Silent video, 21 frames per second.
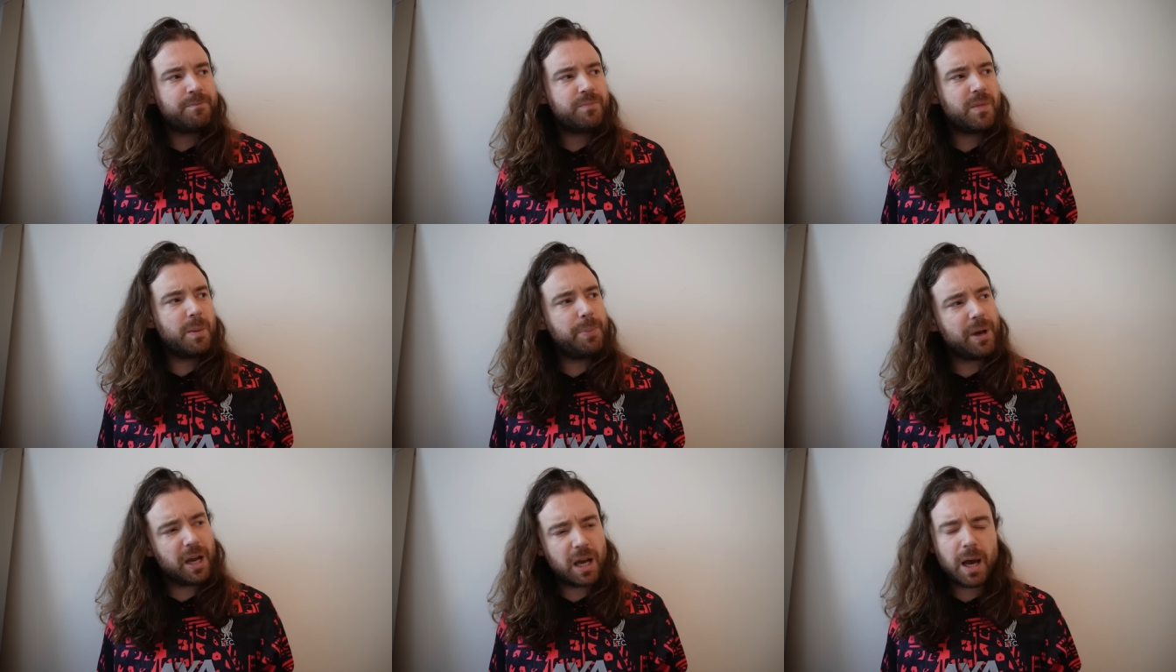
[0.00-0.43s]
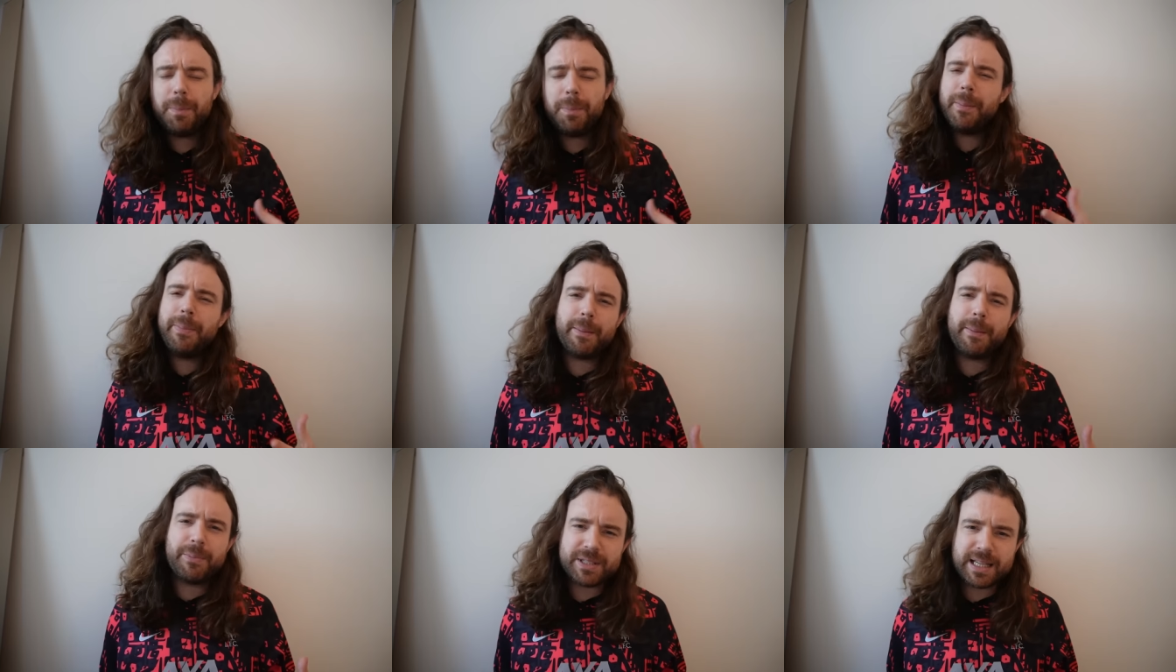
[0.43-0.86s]
But a couple
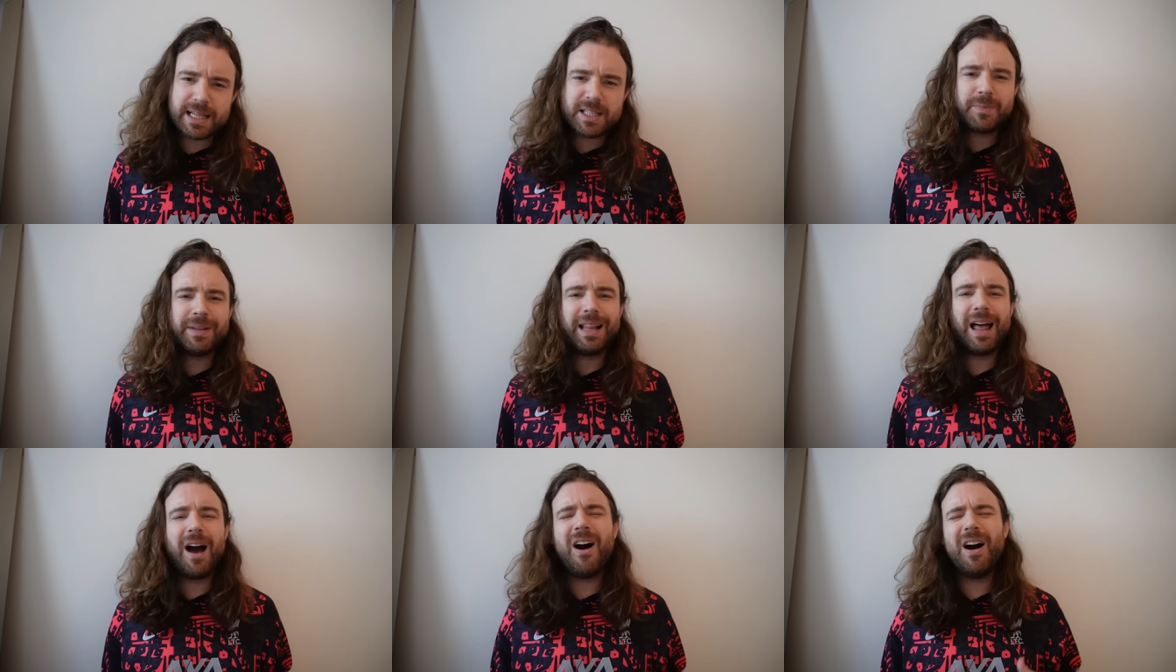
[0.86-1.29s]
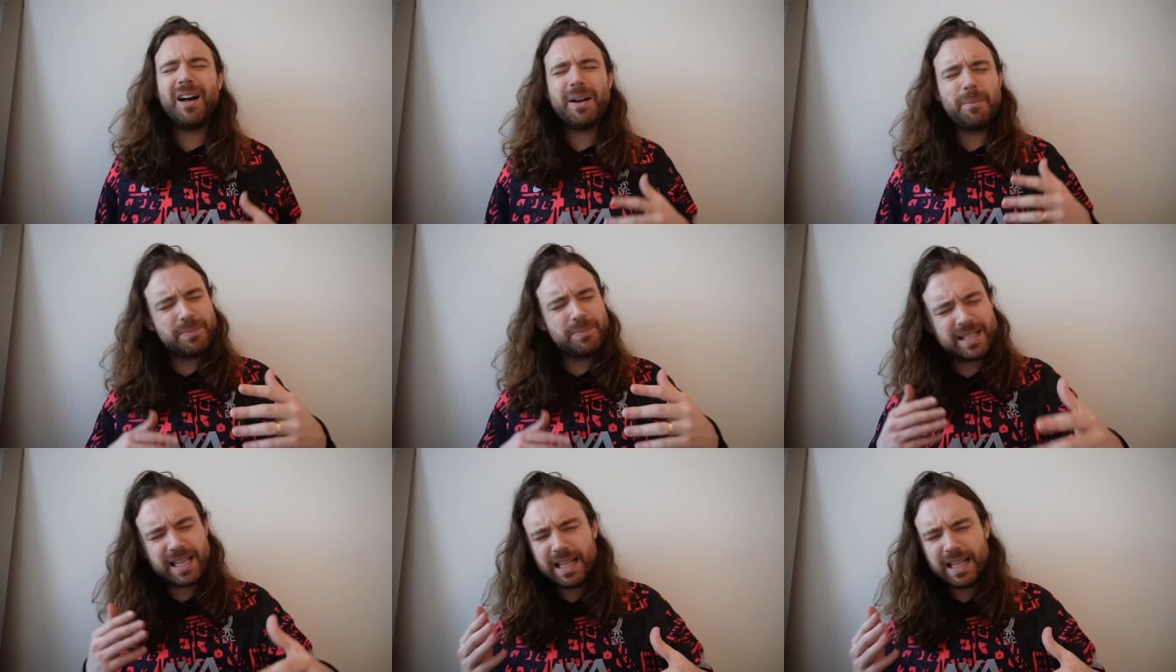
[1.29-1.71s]
of people said to me, like, oh, I
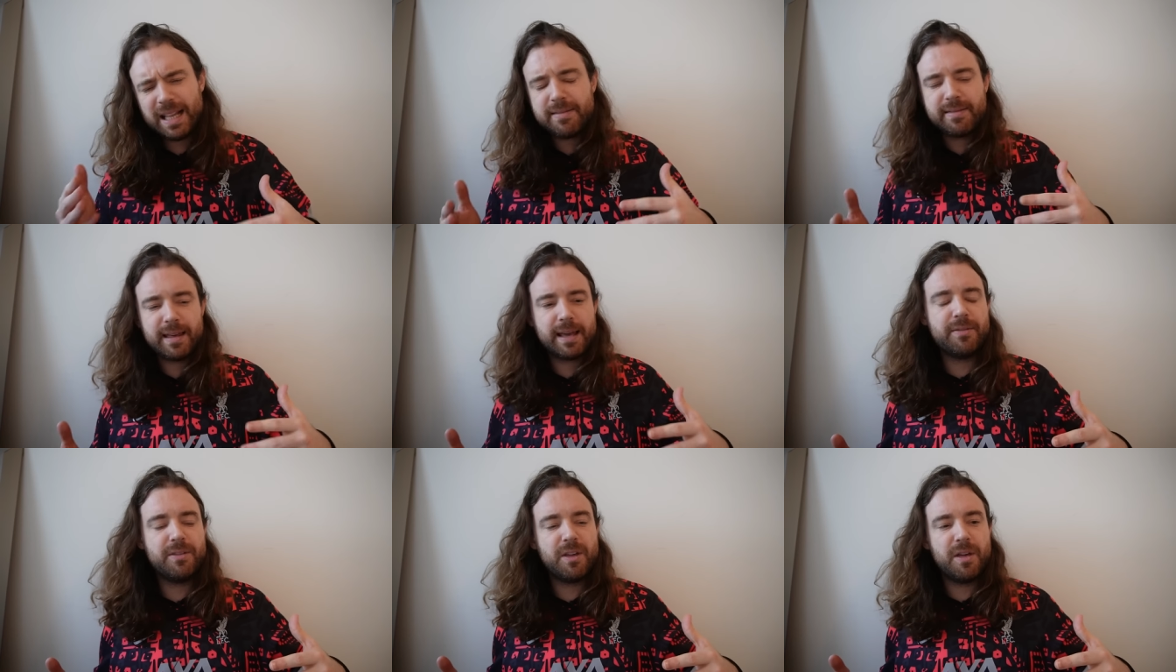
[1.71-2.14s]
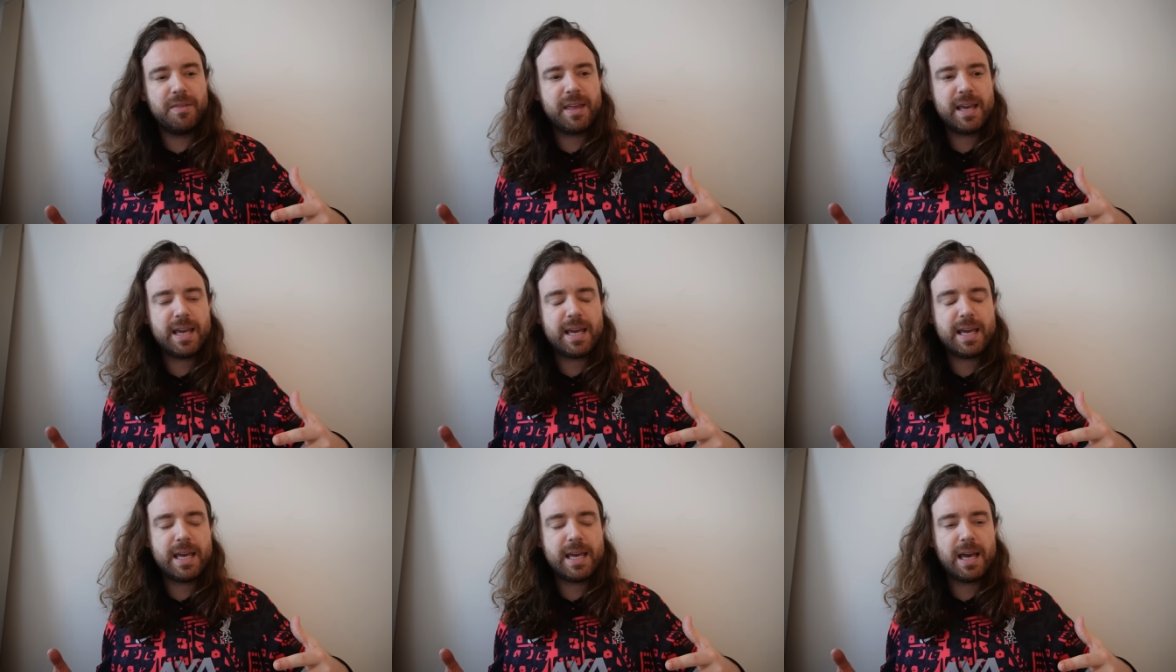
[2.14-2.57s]
didn't particularly think that
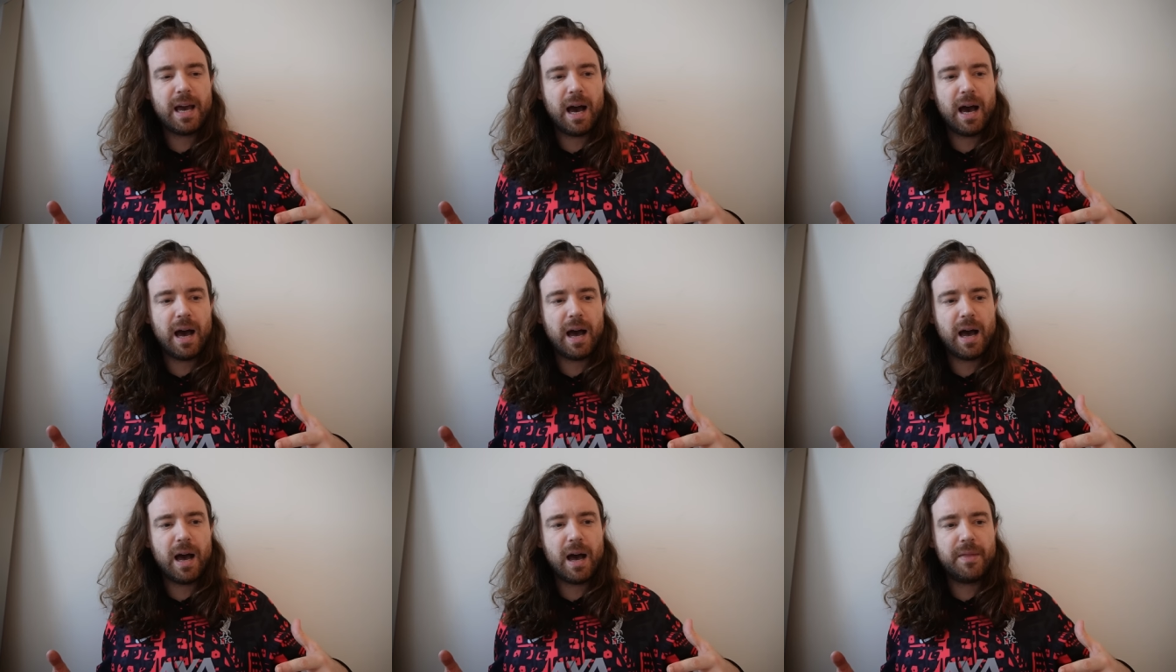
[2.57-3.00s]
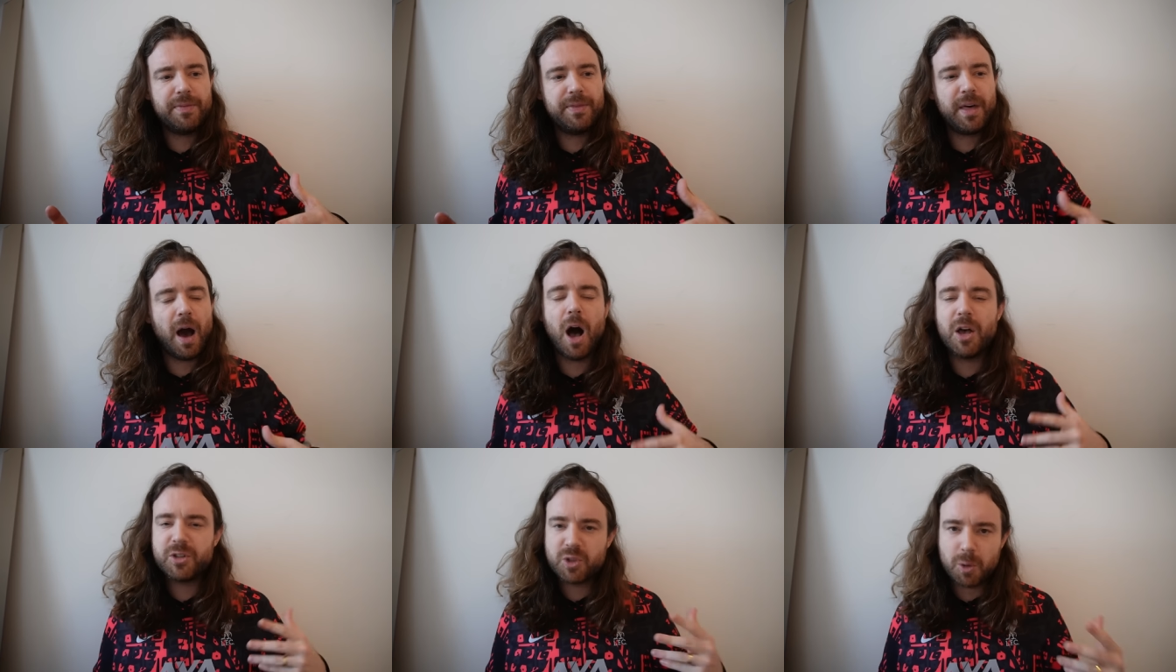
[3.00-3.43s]
the uh,
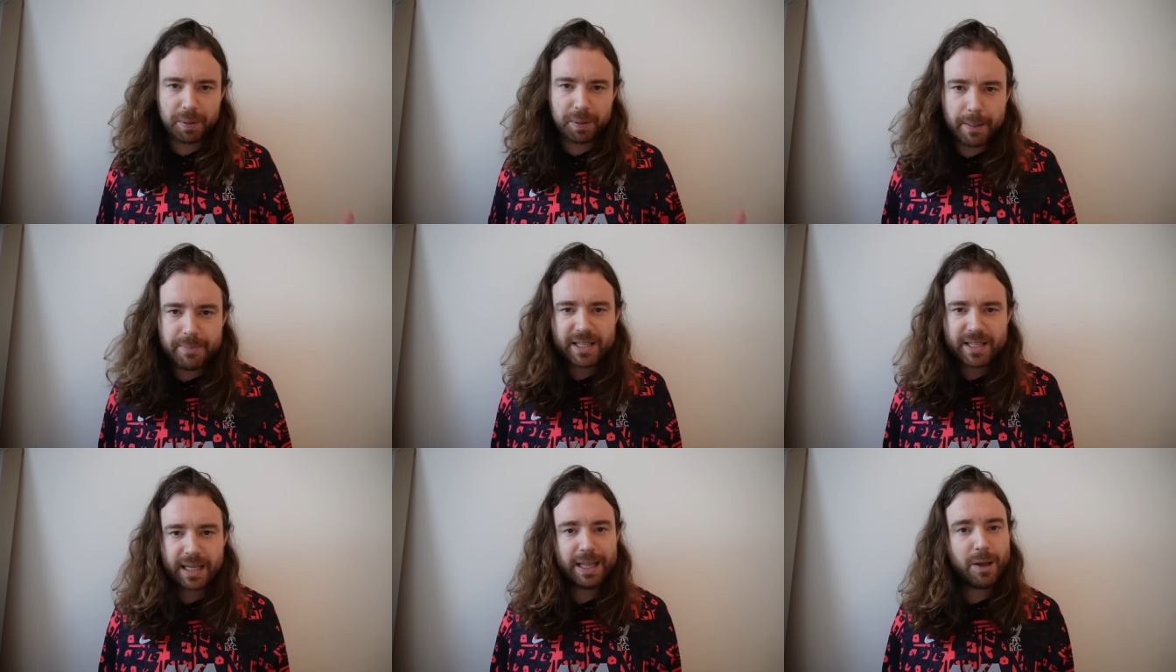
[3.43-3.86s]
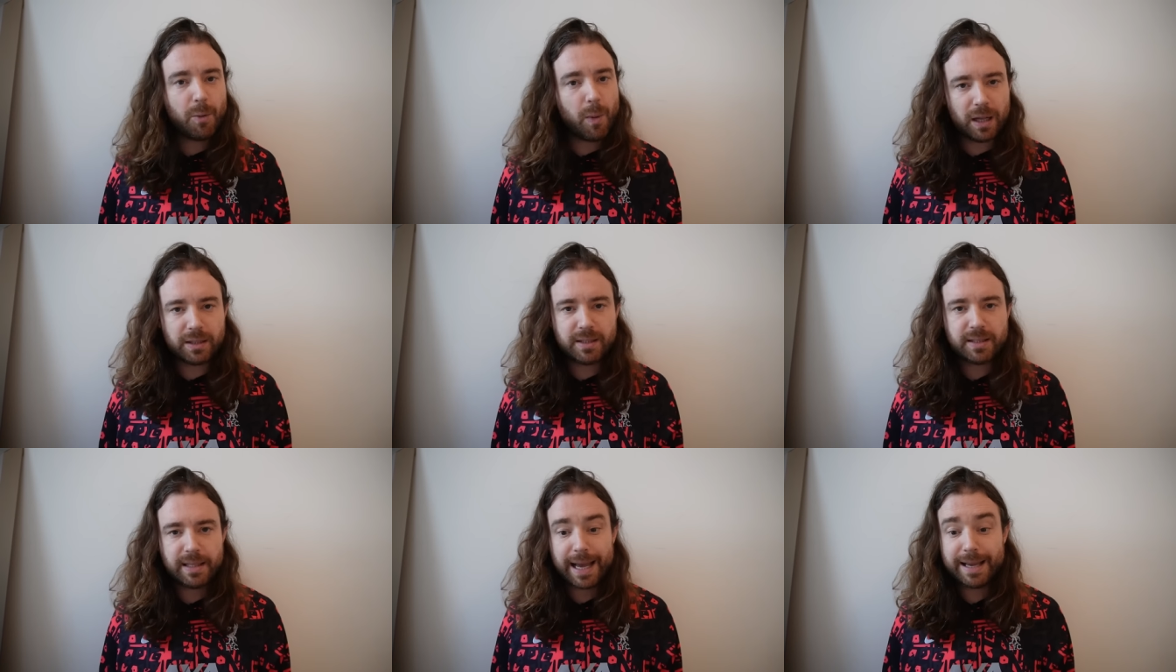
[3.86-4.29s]
Arsenal played particularly
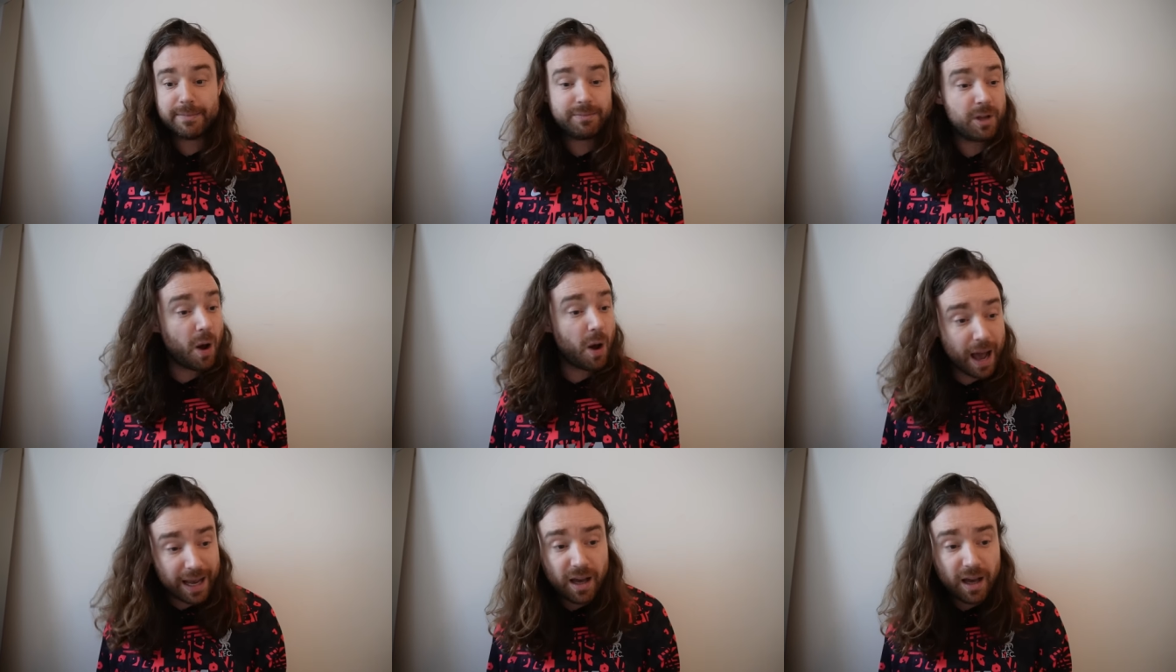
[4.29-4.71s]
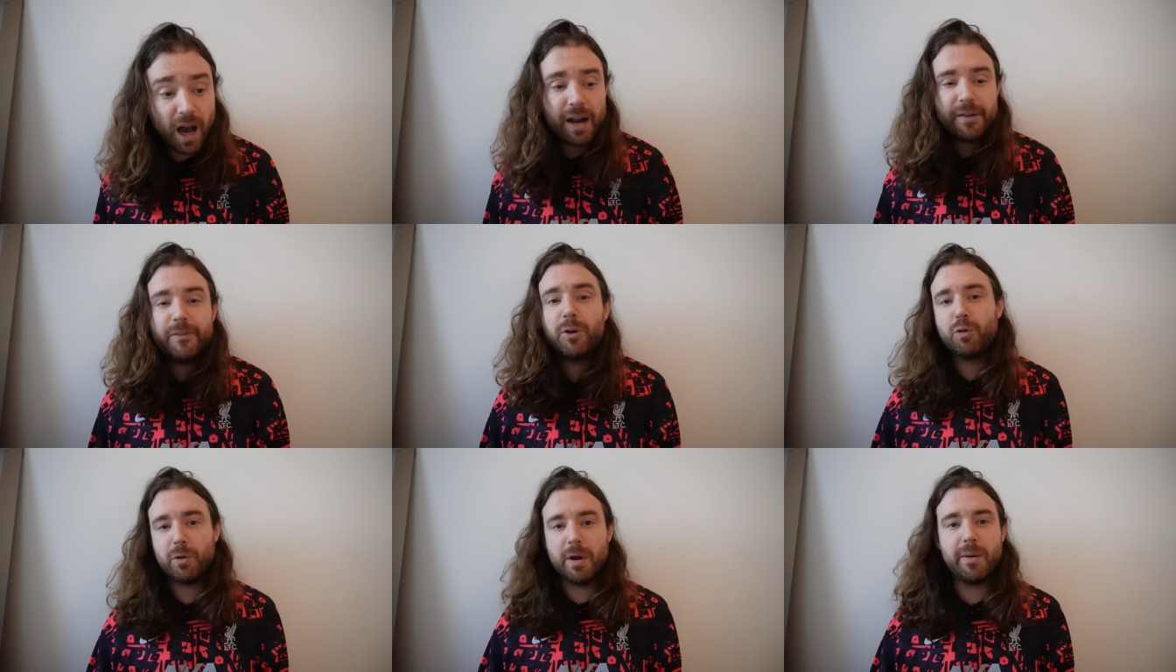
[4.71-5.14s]
well today. No, I kind
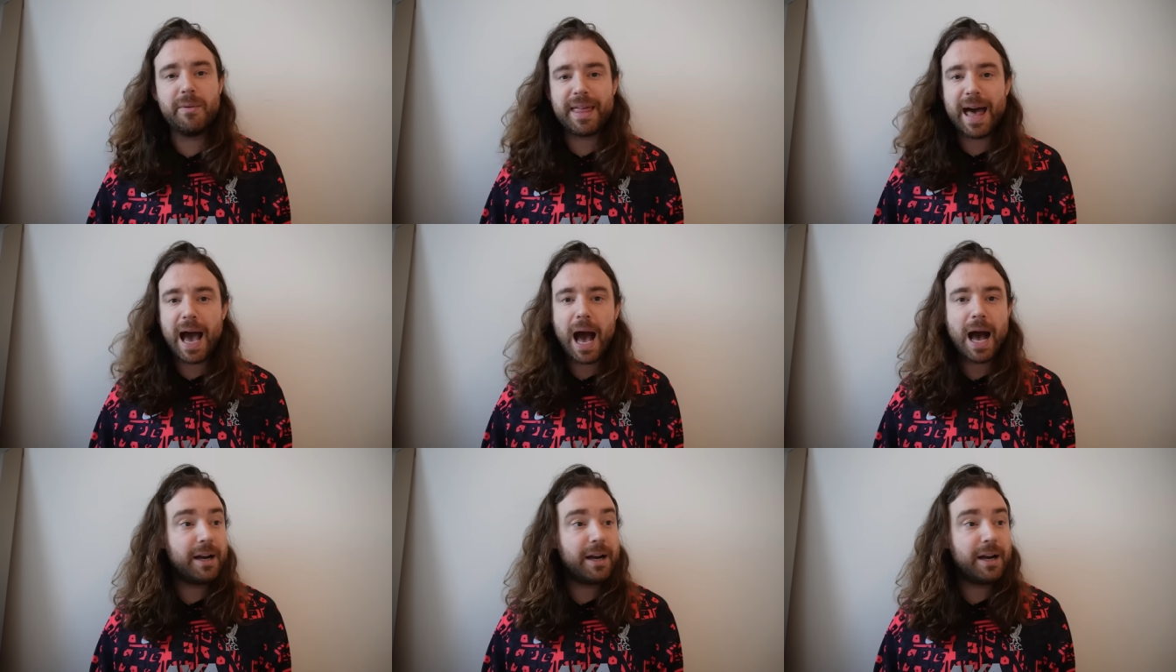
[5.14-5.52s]
of agree with that.